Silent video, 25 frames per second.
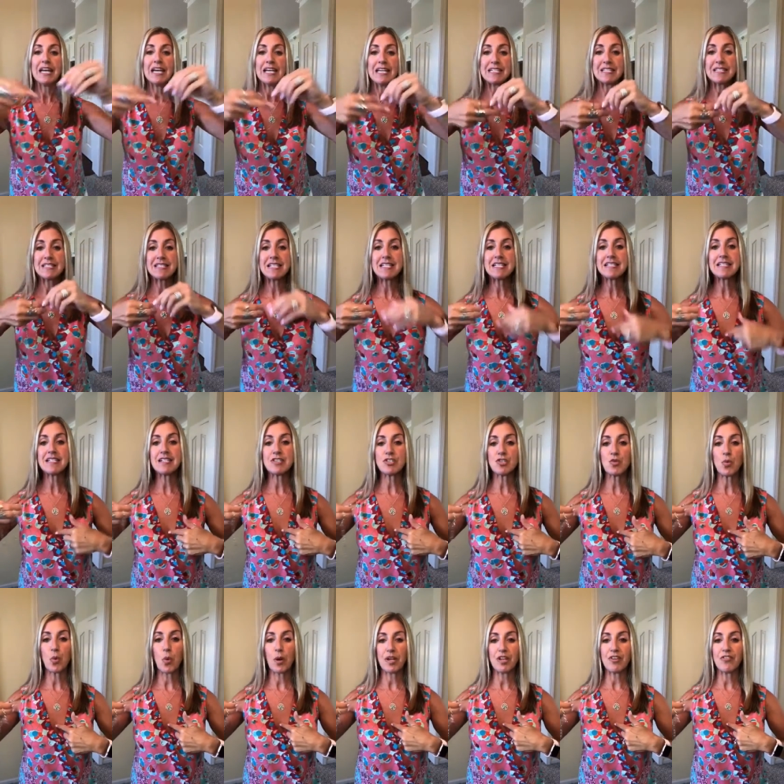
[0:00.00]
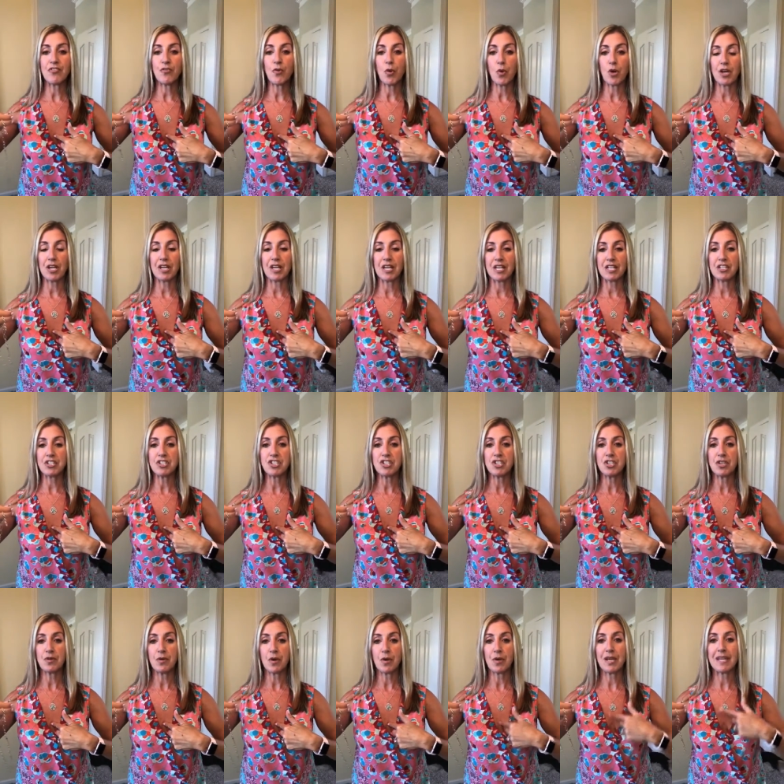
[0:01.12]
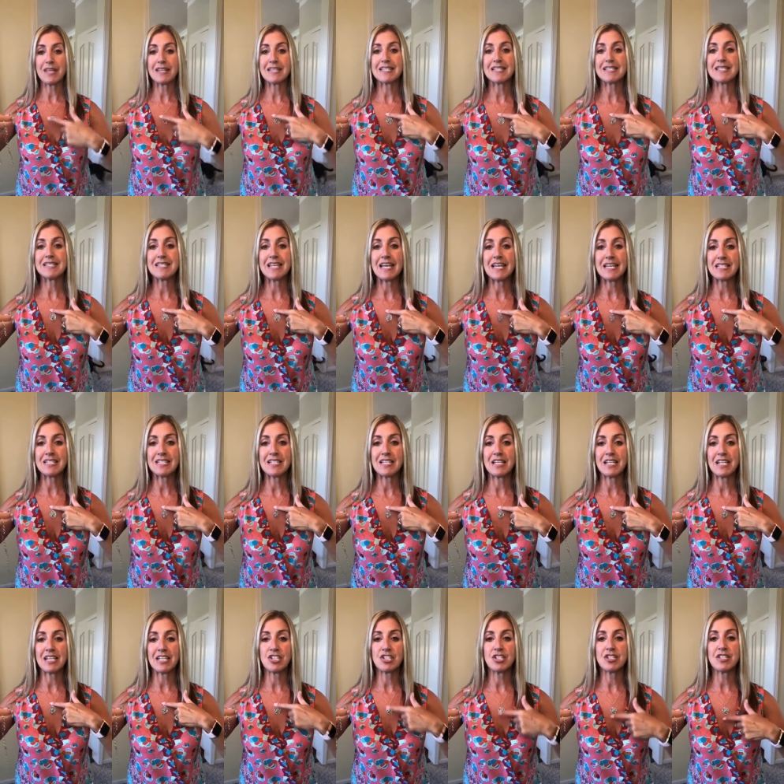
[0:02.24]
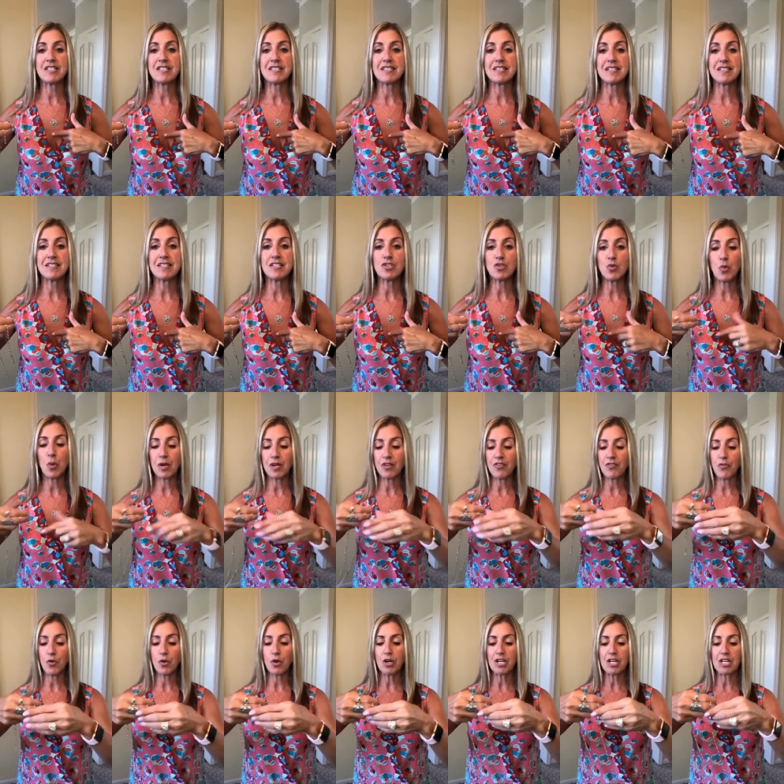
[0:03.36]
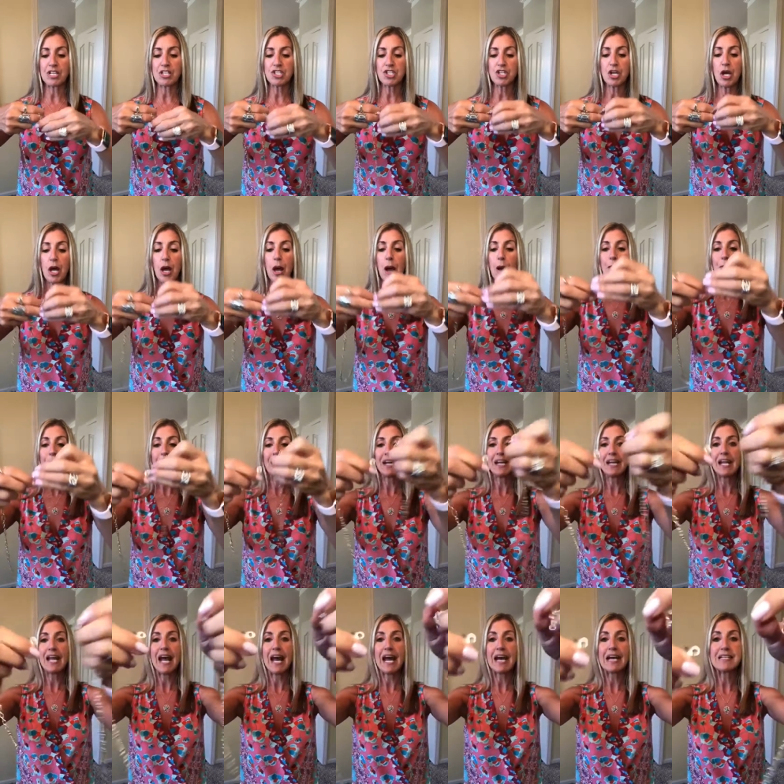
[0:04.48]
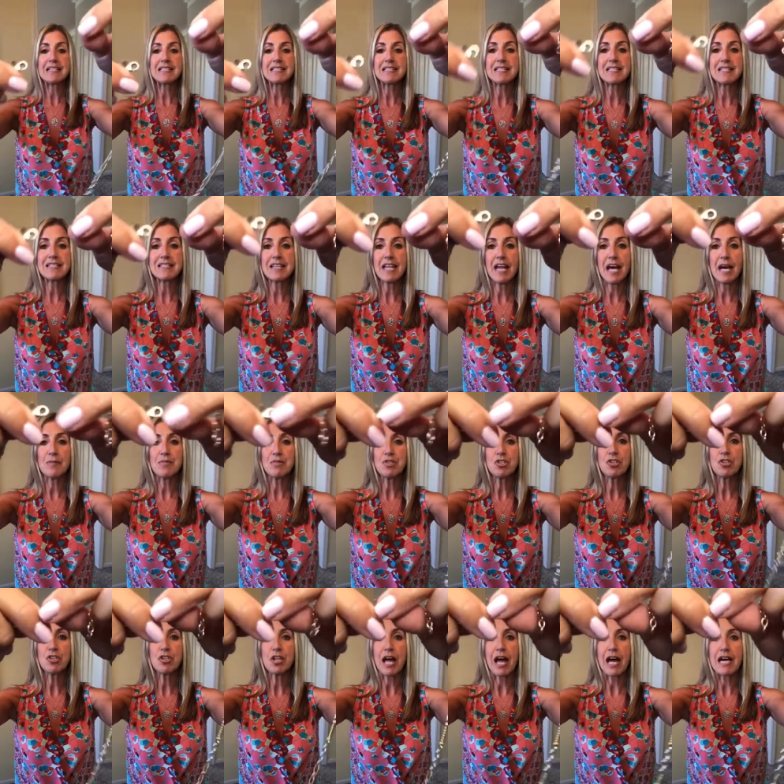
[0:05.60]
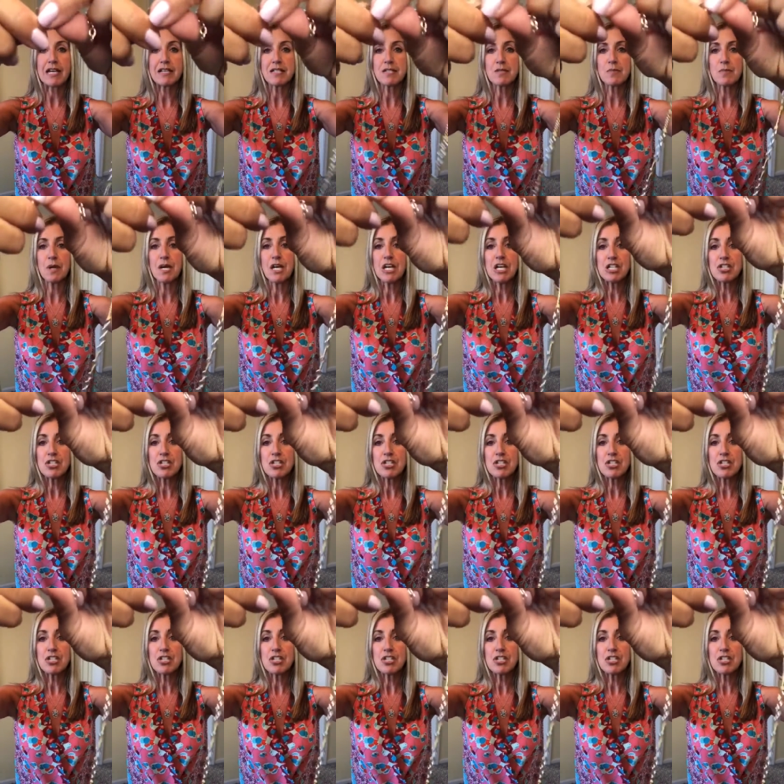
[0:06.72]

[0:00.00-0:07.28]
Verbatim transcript: It sits at 24 inch, Okay, this is 18 inch. This sits at 24 inch, but it has this lobster clasp.